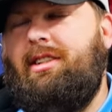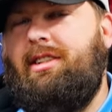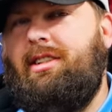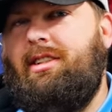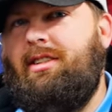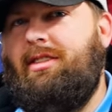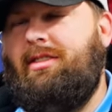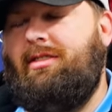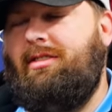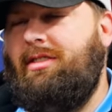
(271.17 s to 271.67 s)
You
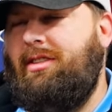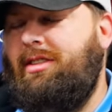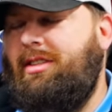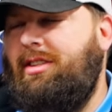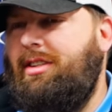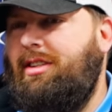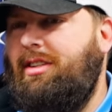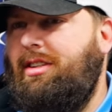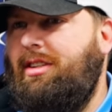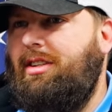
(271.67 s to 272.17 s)
know? Yeah,
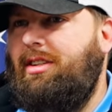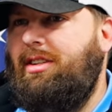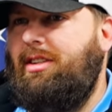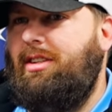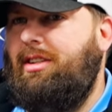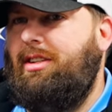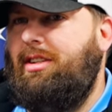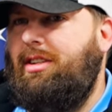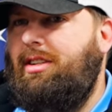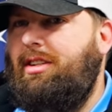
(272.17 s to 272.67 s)
that's
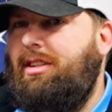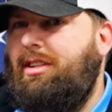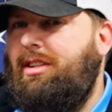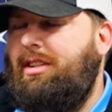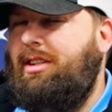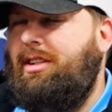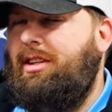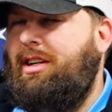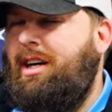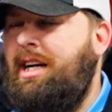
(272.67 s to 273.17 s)
true.
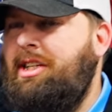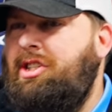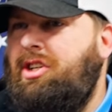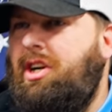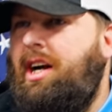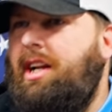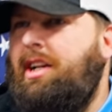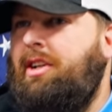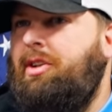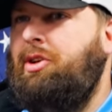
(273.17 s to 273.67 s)
Uh, I
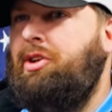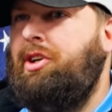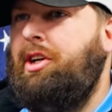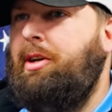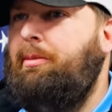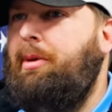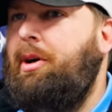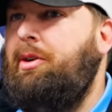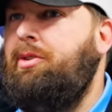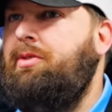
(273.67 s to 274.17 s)
try to look
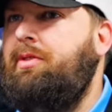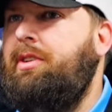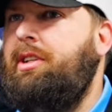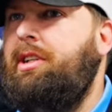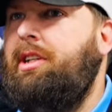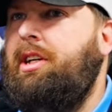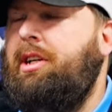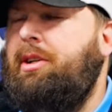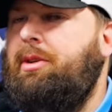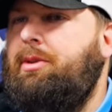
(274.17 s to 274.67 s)
at most
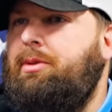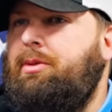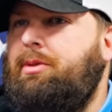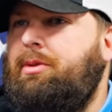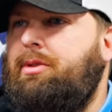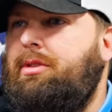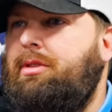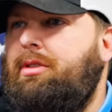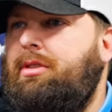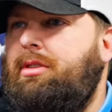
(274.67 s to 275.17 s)

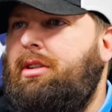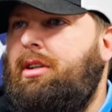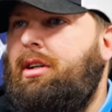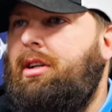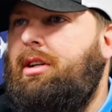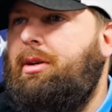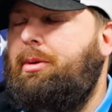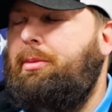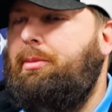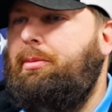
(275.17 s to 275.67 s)
videos.
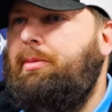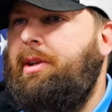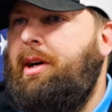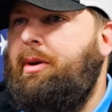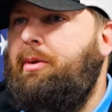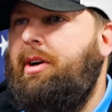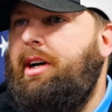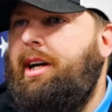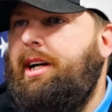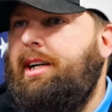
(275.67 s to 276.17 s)
Um,
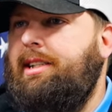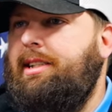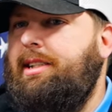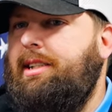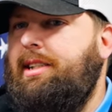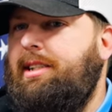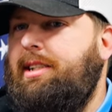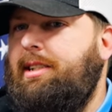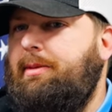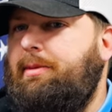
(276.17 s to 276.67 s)
that way I can
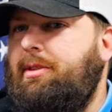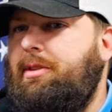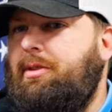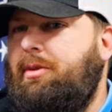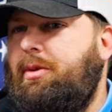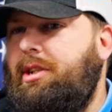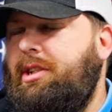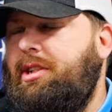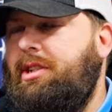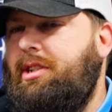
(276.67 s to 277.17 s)
see some of the
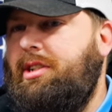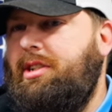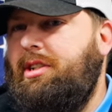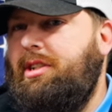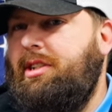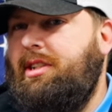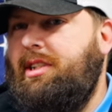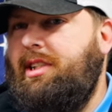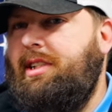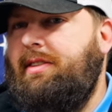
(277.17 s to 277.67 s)
questions
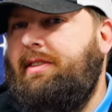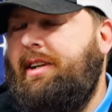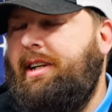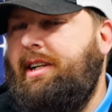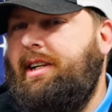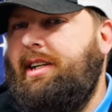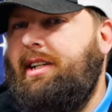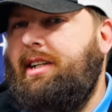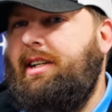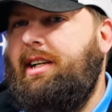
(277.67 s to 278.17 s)
to see if I
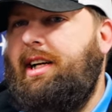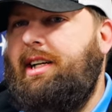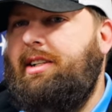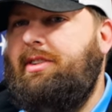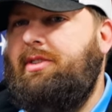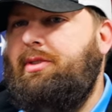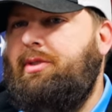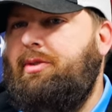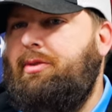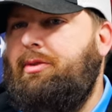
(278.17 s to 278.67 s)
can get an
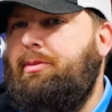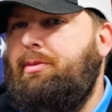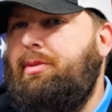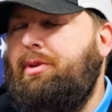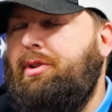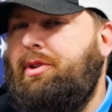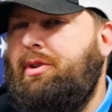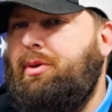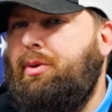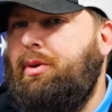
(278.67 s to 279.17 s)
answer to them
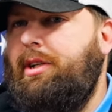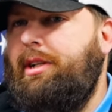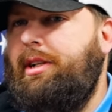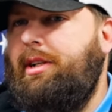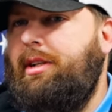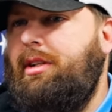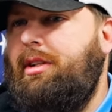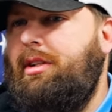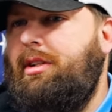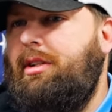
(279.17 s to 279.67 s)
pretty quick.
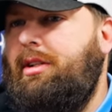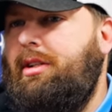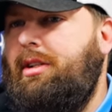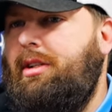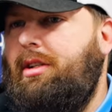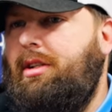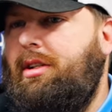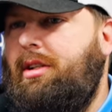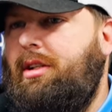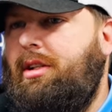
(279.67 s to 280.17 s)

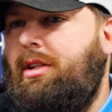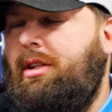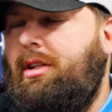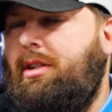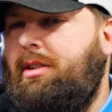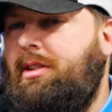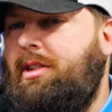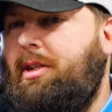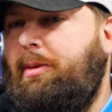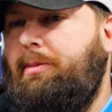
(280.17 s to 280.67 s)

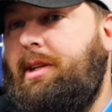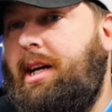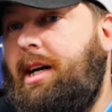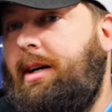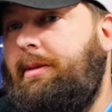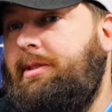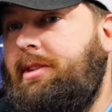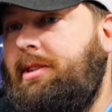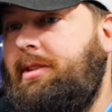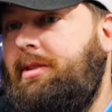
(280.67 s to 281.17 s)
Uh,
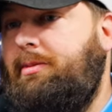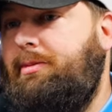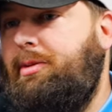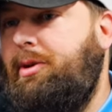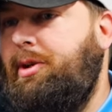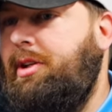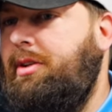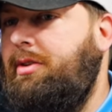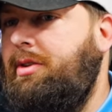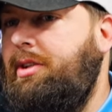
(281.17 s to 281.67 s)
sometimes it's
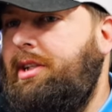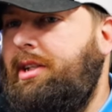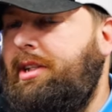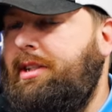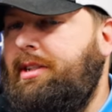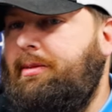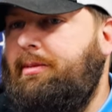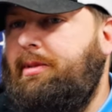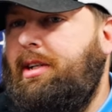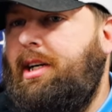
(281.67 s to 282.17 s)
pretty quick,
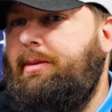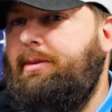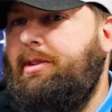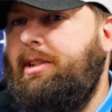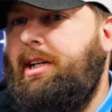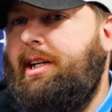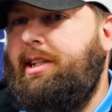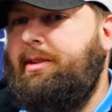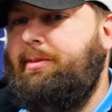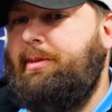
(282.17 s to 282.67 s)
and sometimes
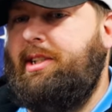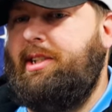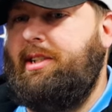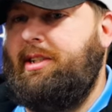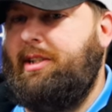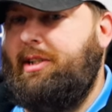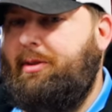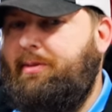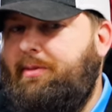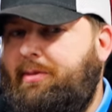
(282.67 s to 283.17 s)
it has me
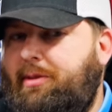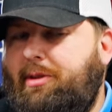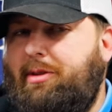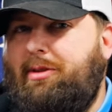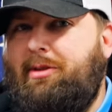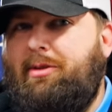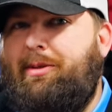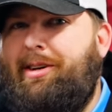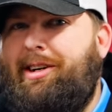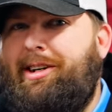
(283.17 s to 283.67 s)
stumped for a
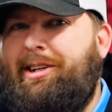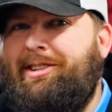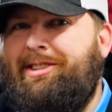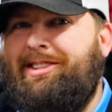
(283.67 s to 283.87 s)
little while.